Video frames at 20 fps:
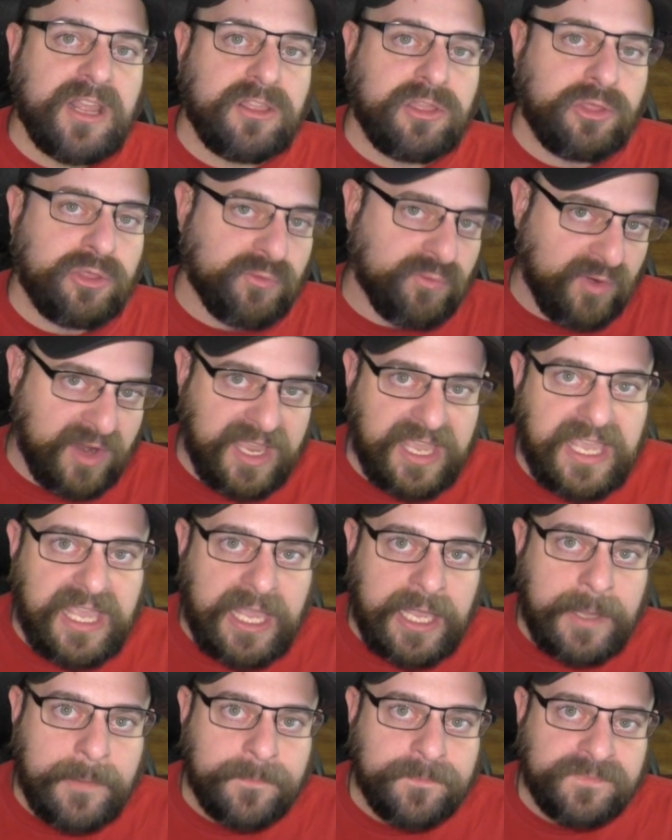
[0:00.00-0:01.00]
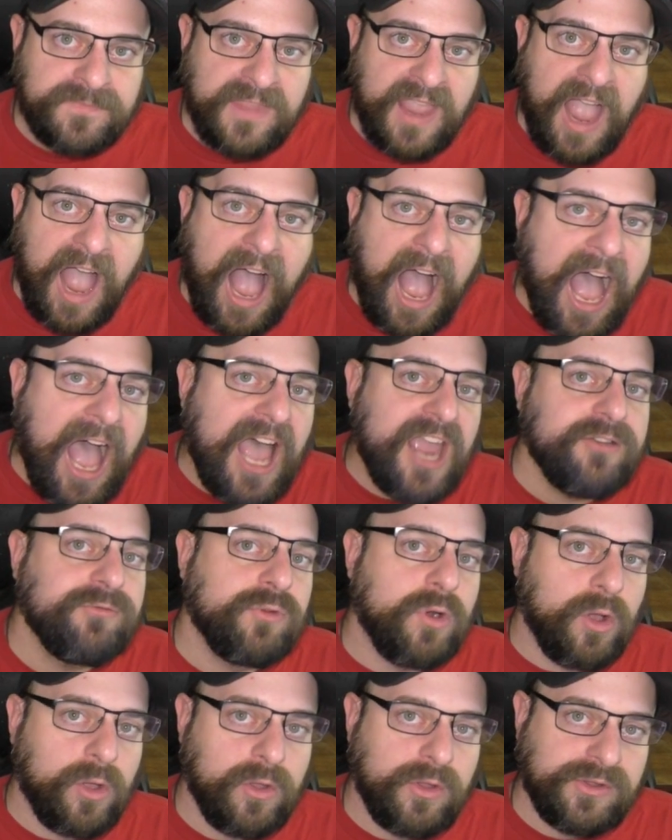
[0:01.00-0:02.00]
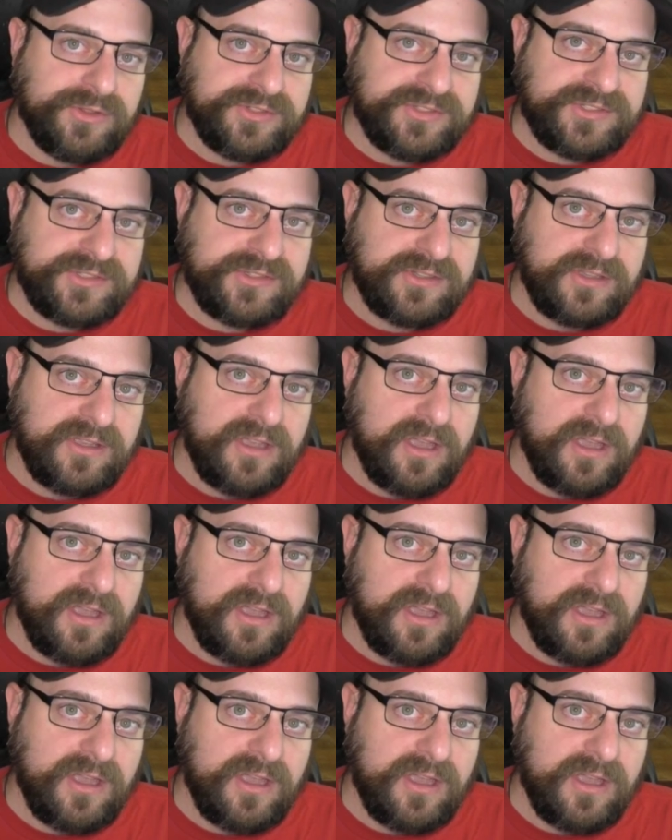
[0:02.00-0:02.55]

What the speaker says: 3 high rolls